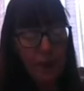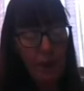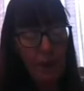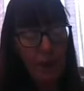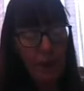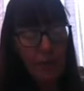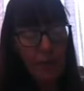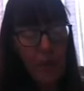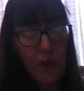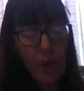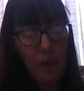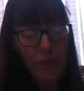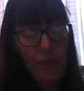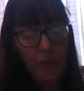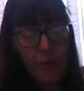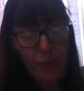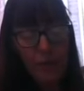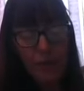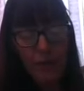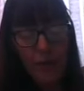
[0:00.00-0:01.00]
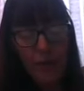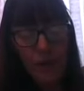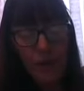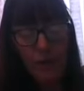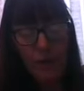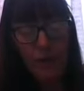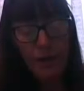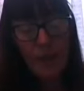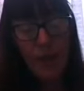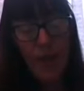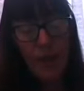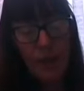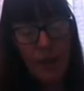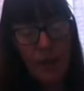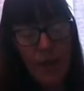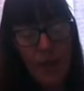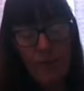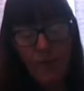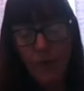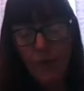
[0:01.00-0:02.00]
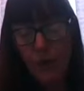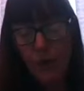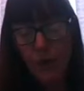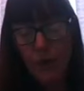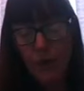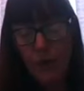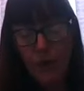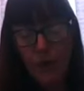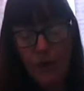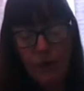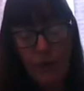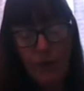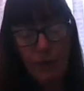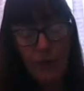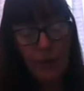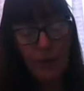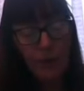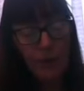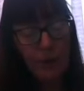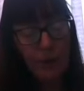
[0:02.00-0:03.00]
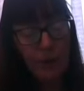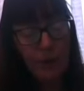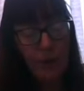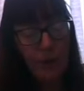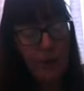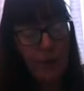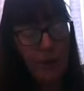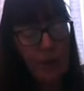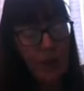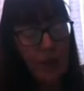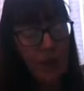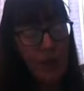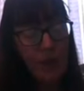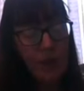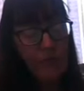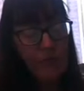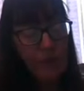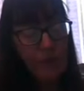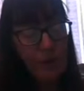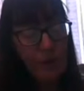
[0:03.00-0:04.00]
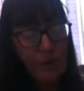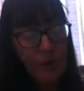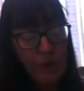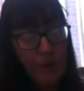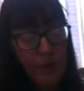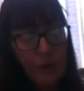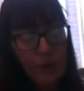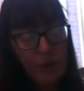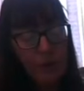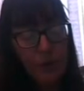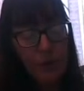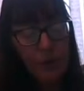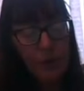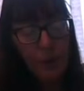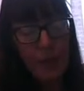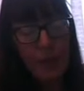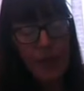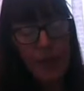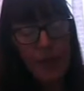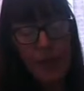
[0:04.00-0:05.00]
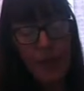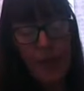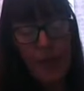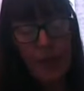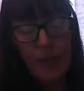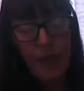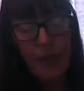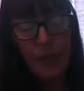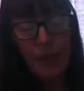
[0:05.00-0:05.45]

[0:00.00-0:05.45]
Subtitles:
And while they were there, the time came for her to give birth. She gave birth to her firstborn son, and